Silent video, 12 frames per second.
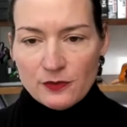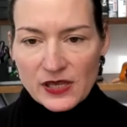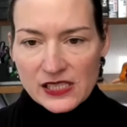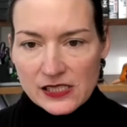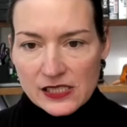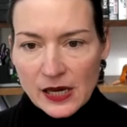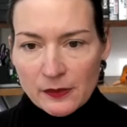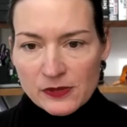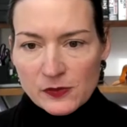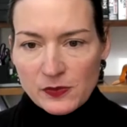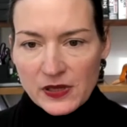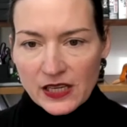
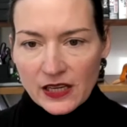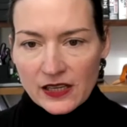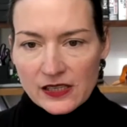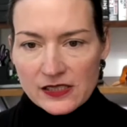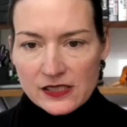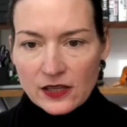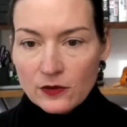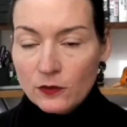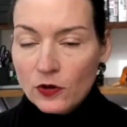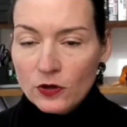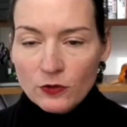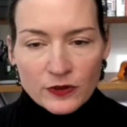missteps because they're
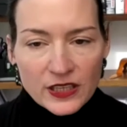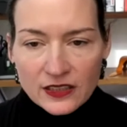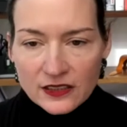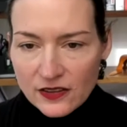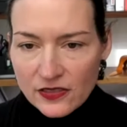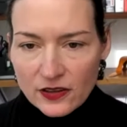more real,